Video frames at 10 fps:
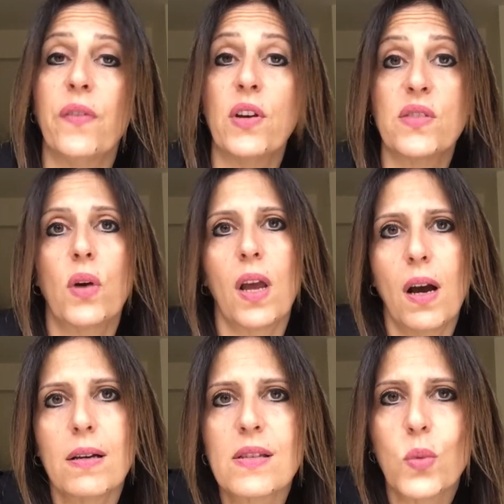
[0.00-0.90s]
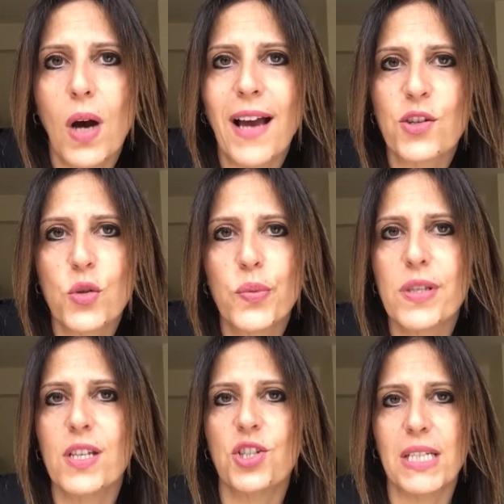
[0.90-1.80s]
first of all, I asked what actual
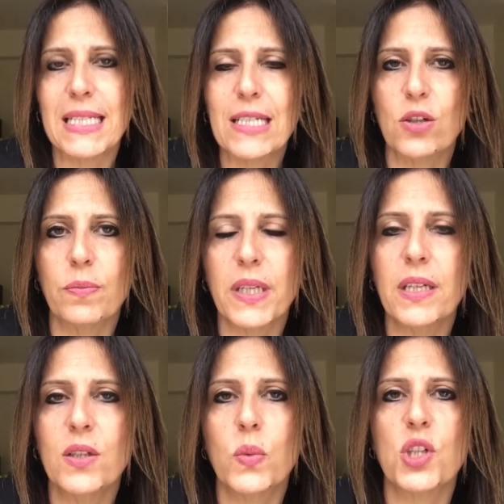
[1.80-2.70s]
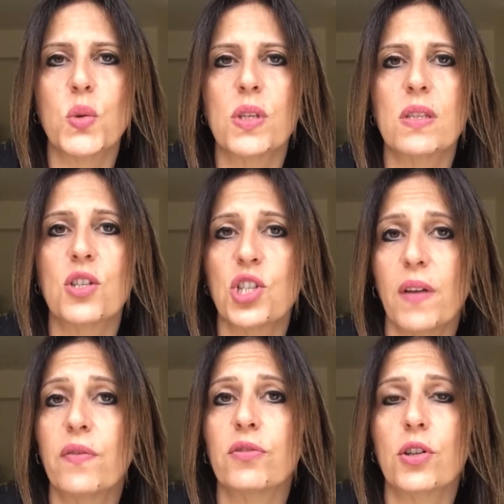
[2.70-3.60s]
procedure he did on me, which was the
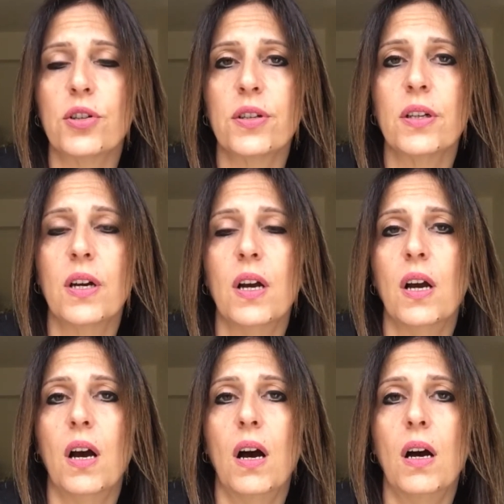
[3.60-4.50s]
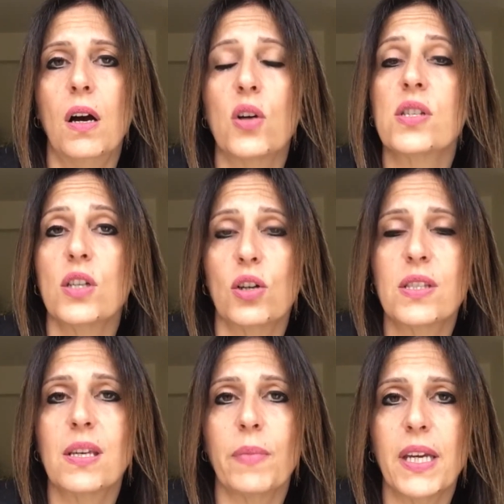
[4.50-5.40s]
chevron
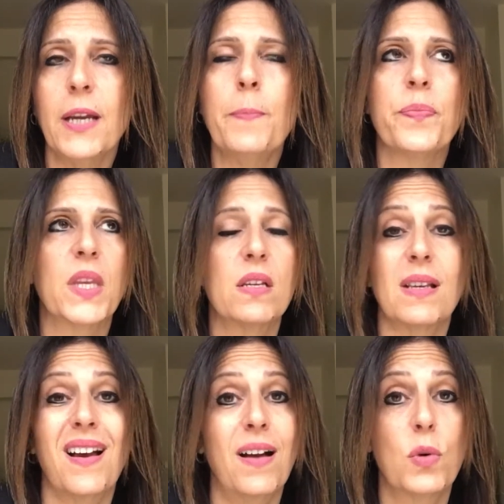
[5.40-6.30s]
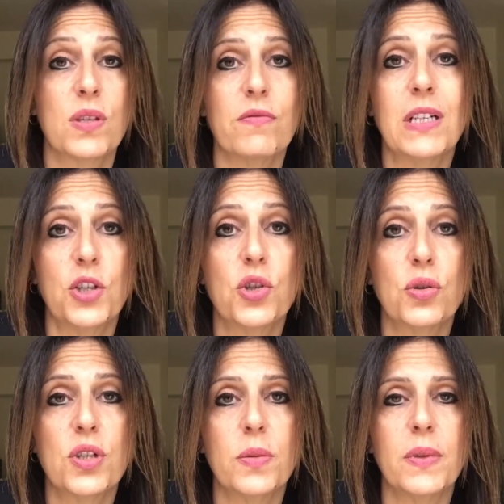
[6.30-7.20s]
osteotomy, because I wasn't really
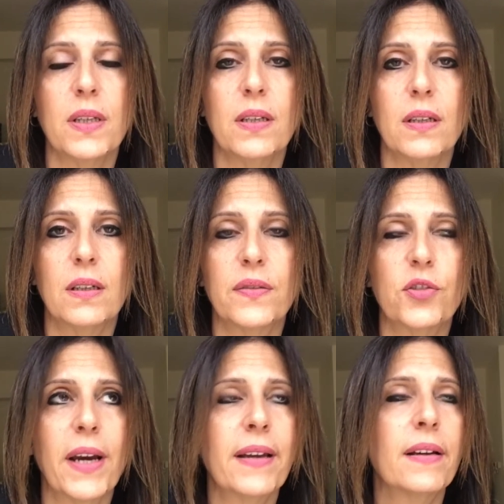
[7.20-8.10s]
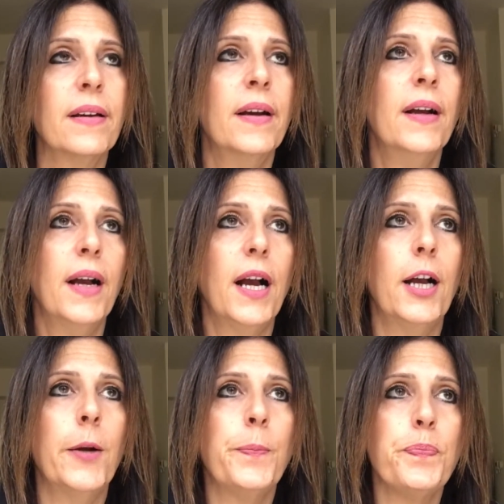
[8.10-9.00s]
sure, to be frank.
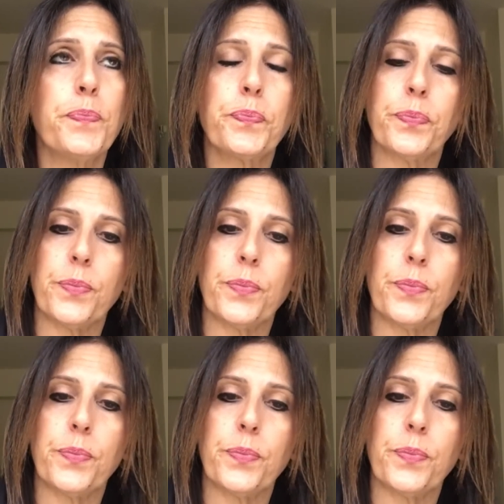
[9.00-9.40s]
And